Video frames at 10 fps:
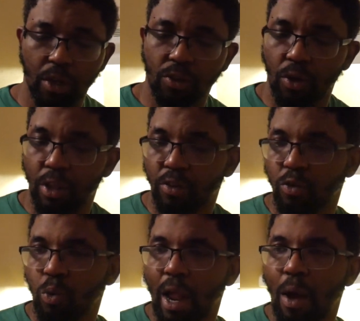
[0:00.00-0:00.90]
So this
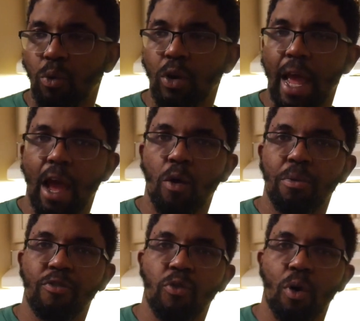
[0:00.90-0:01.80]
is what I will down
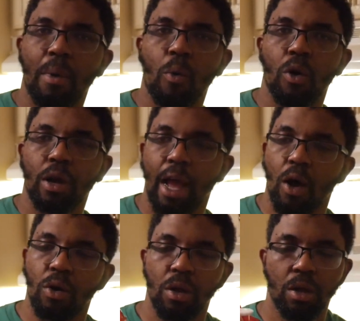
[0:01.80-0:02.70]
before my
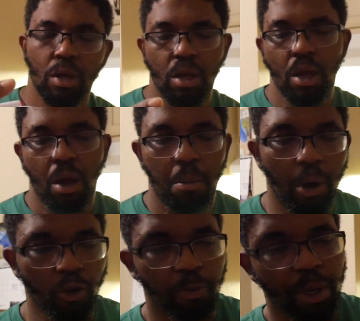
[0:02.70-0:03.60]
workout.
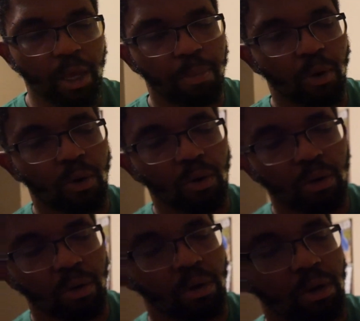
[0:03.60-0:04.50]
Most people
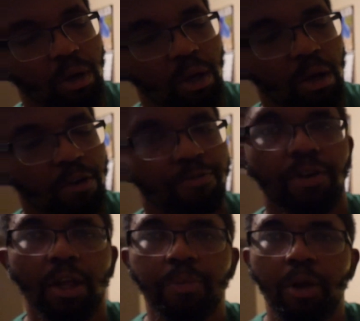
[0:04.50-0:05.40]

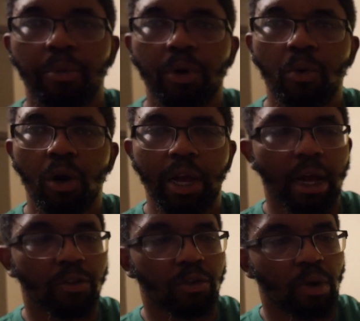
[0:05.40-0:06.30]
fill up their
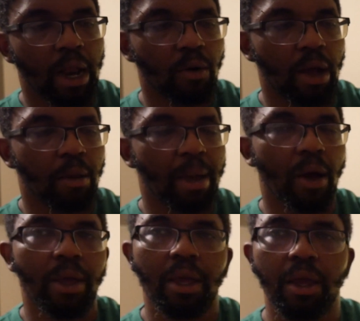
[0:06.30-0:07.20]
pre-workout to right around
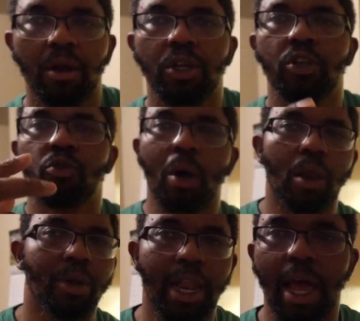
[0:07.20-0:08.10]
about here, just
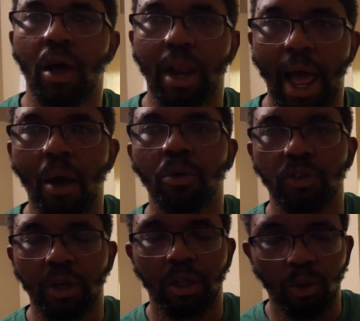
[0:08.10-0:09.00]
swallow it down, and I
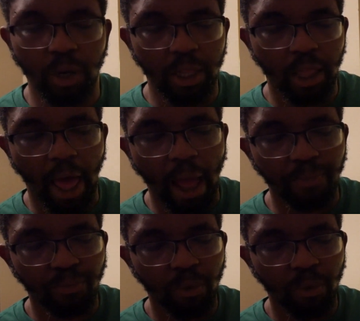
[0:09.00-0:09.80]
was included in that.